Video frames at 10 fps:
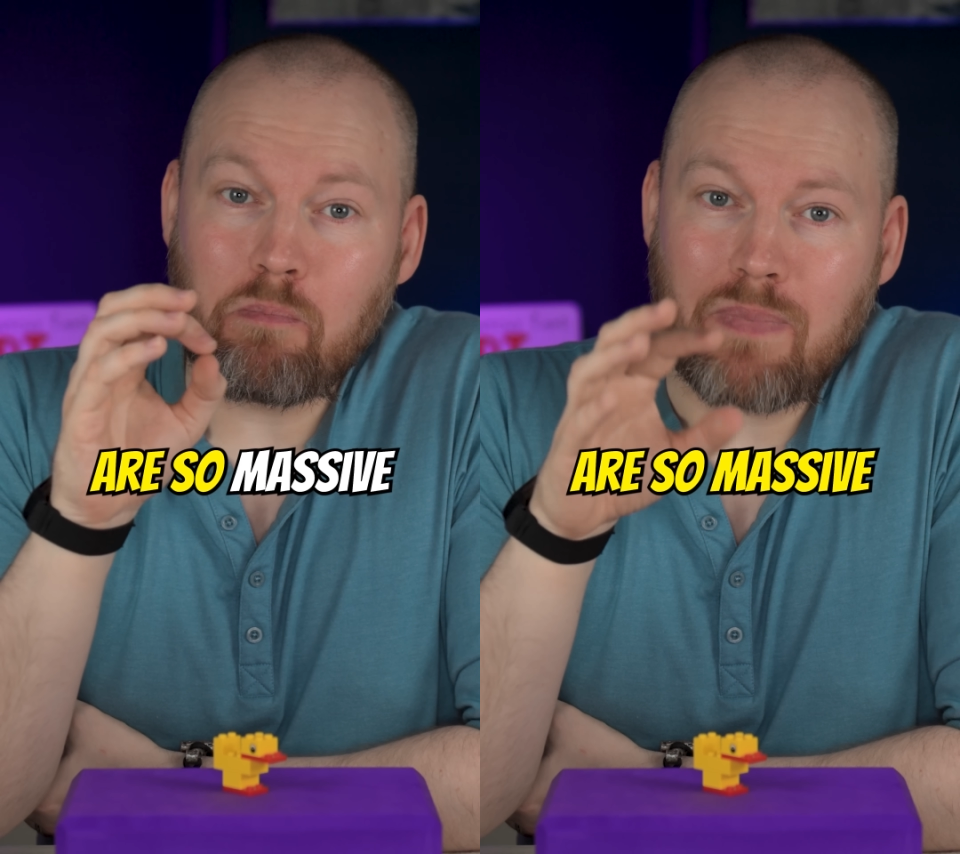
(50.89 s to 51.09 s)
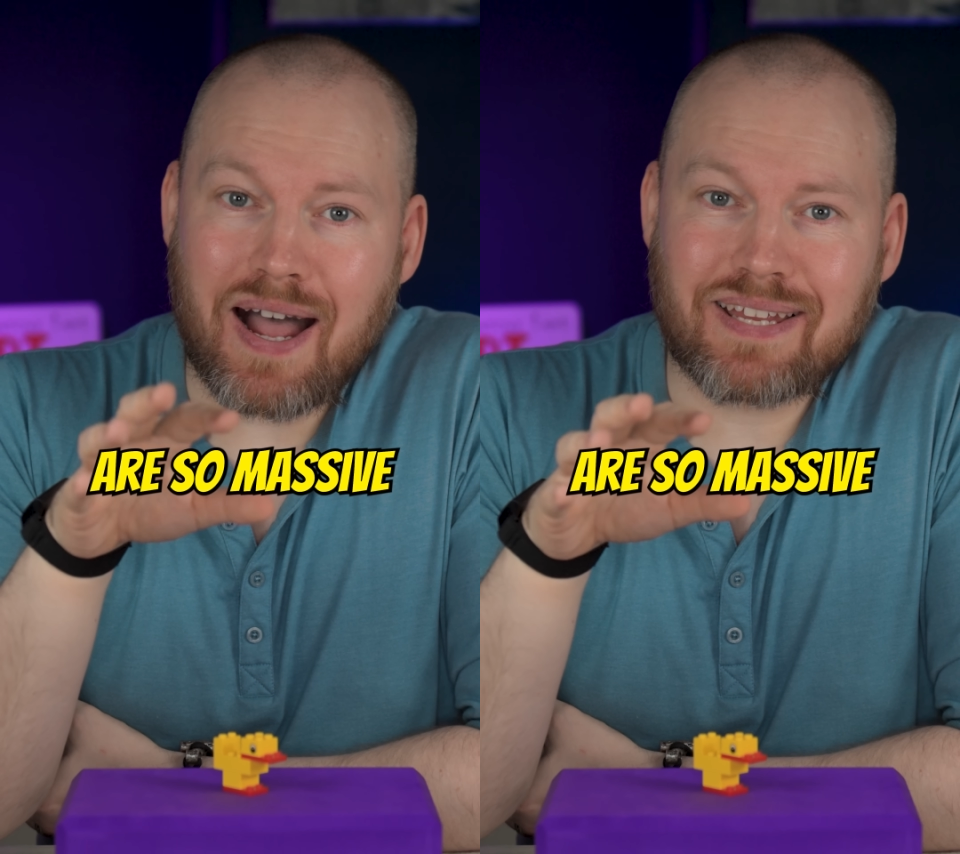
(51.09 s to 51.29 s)

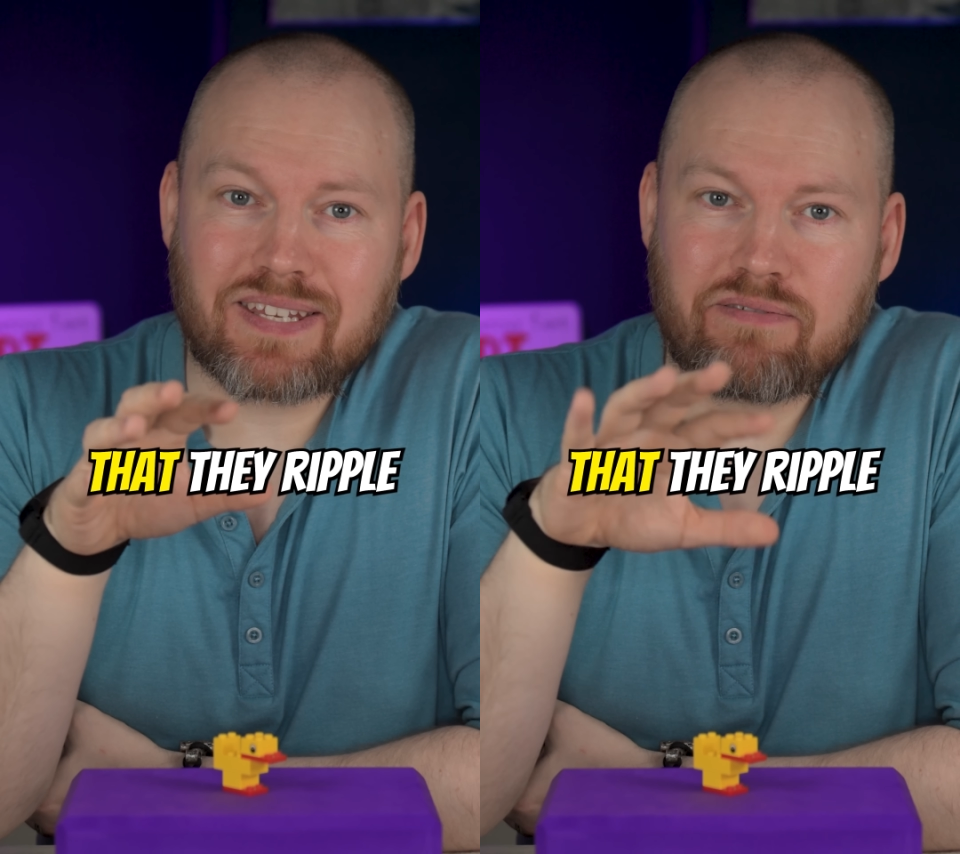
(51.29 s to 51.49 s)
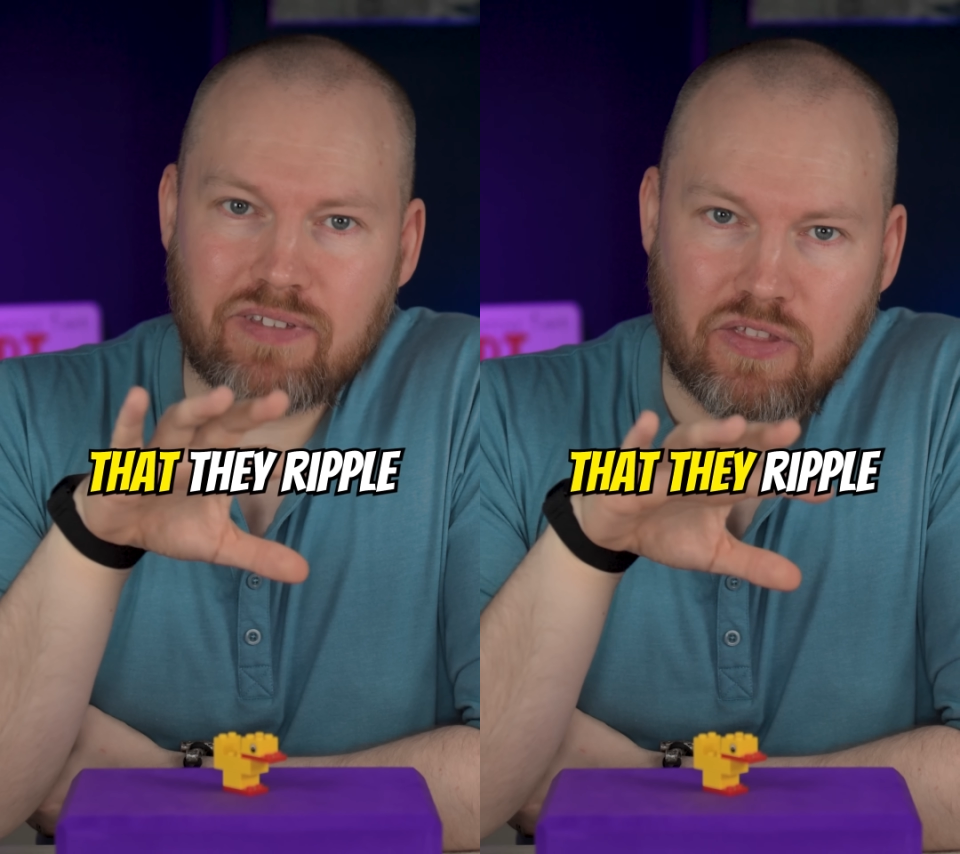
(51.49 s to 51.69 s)

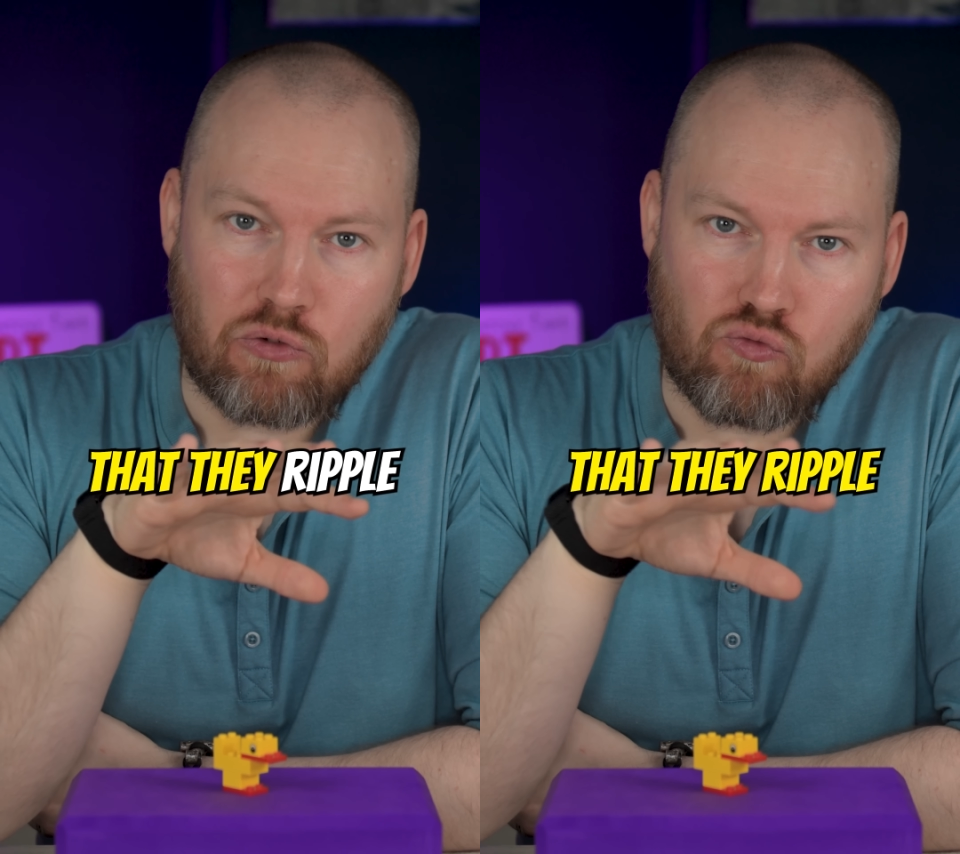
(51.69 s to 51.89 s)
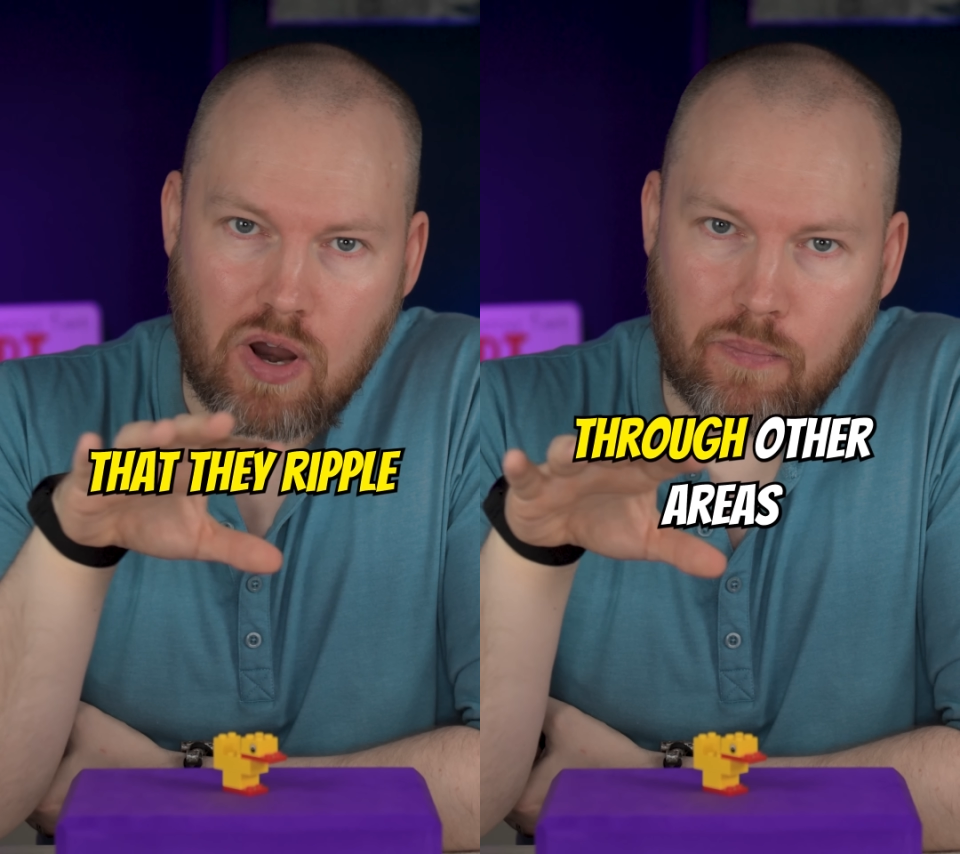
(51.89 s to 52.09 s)
massive that
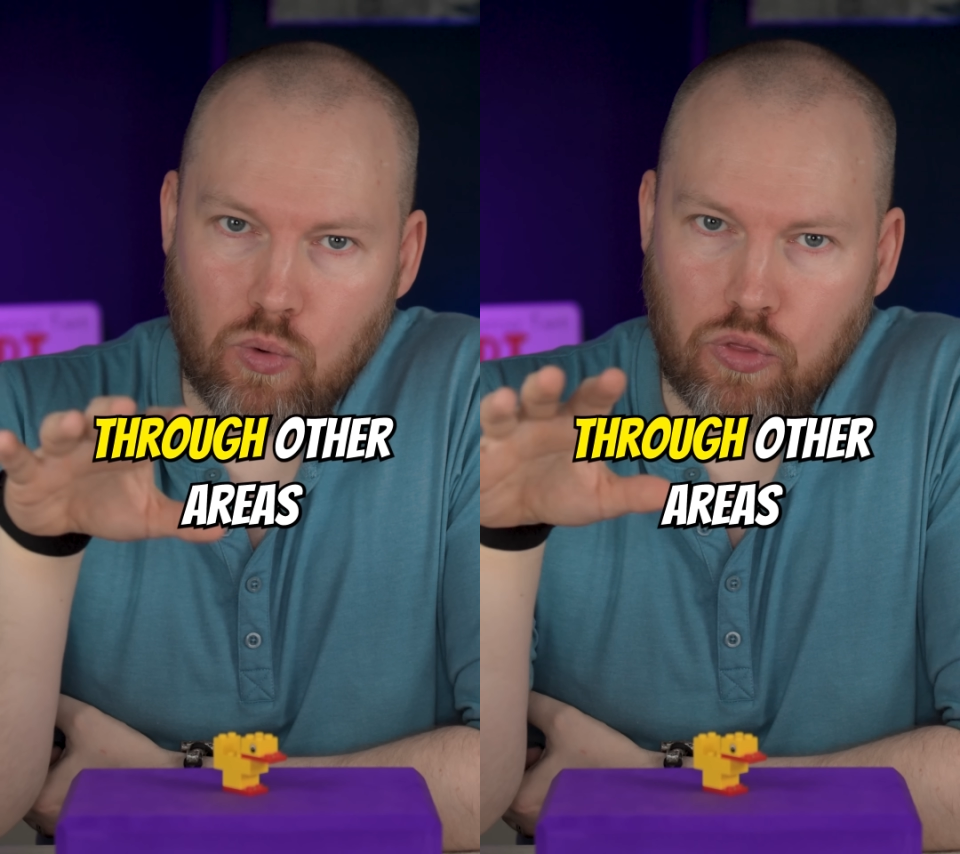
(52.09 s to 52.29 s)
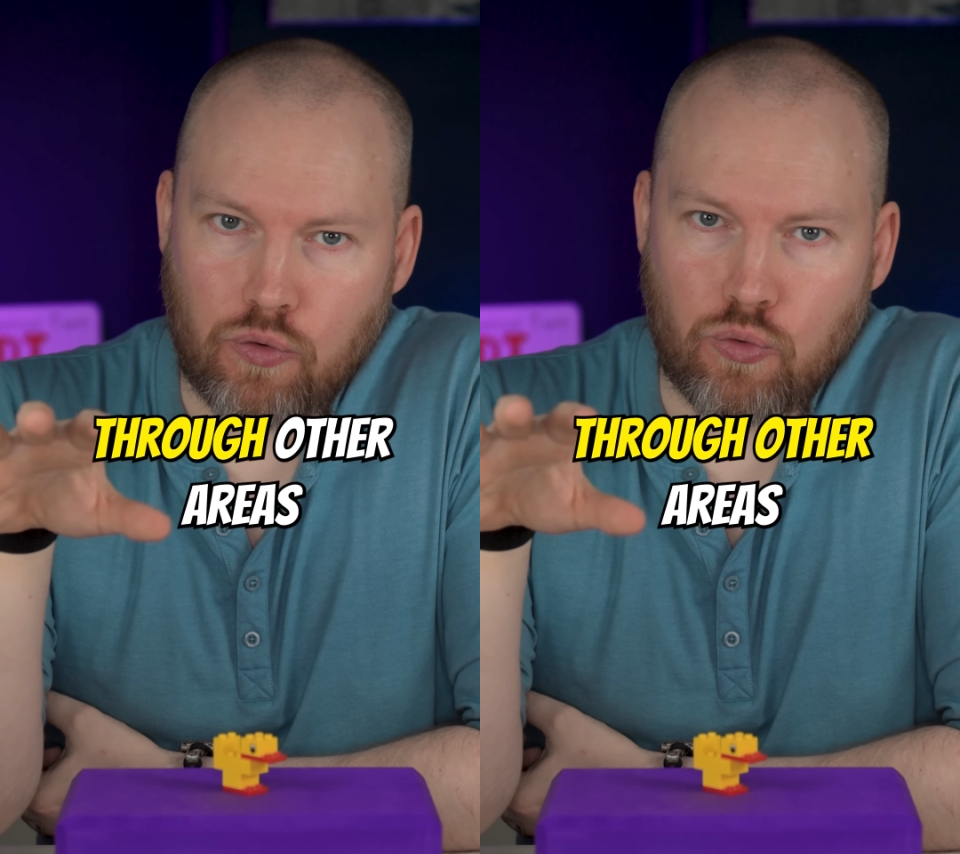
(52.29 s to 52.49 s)
they
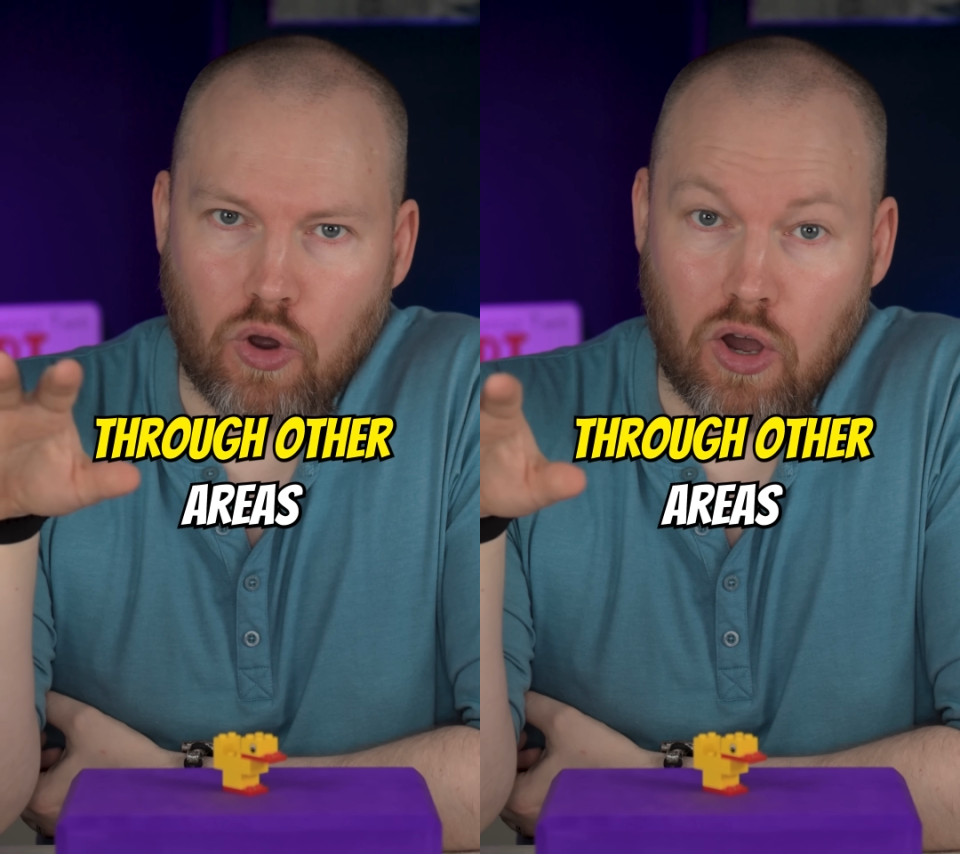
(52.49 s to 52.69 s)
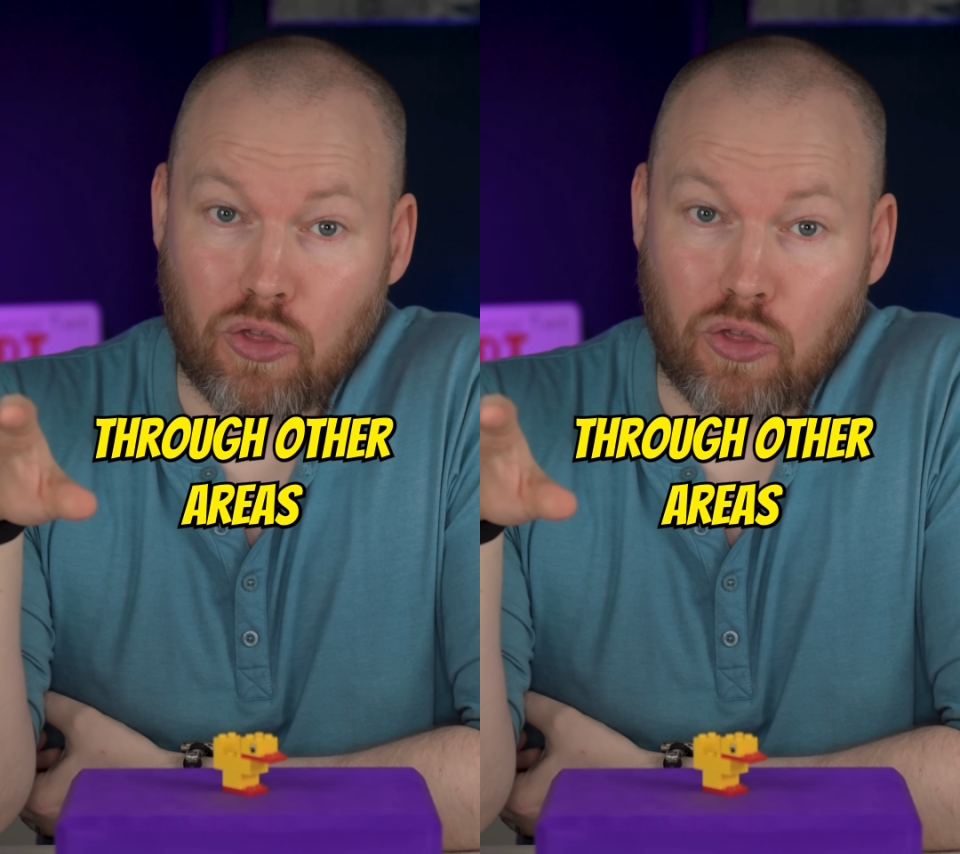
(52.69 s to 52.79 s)
ripple through